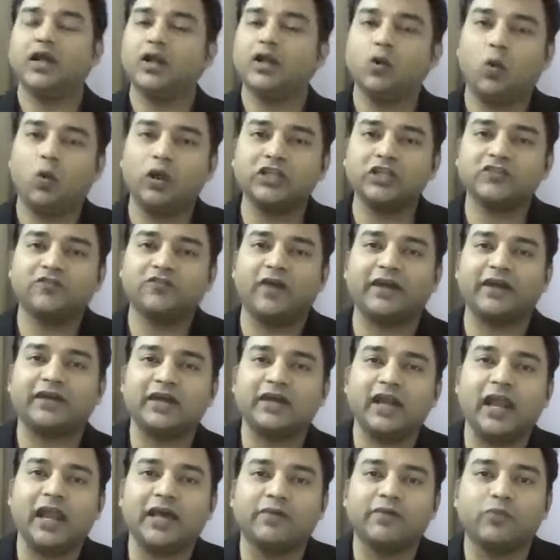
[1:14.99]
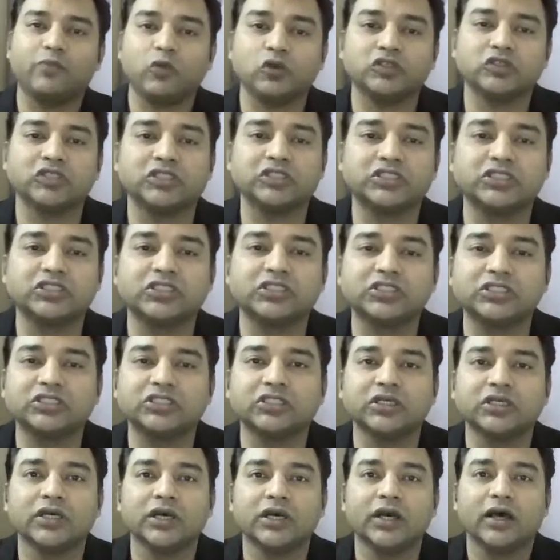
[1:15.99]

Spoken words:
Now, what is factory like process?